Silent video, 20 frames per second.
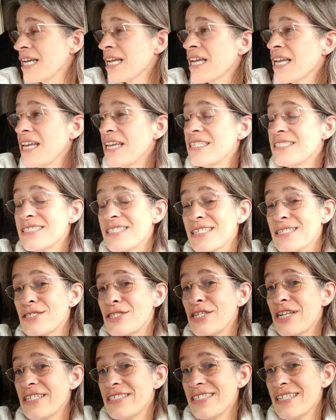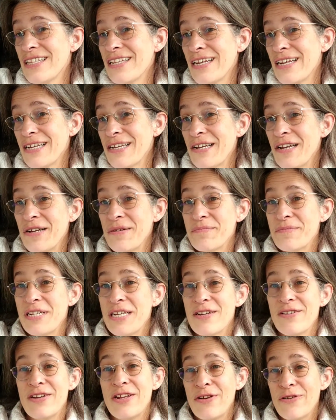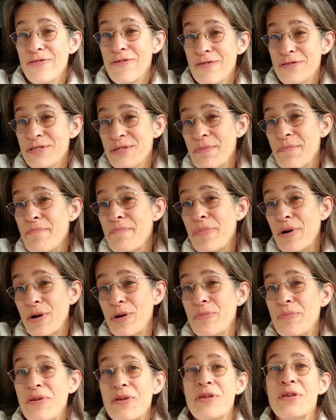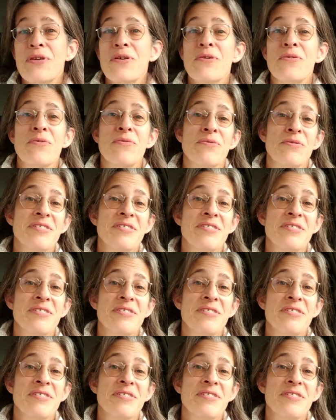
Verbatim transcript: He suggested that I come down here for some barbecue.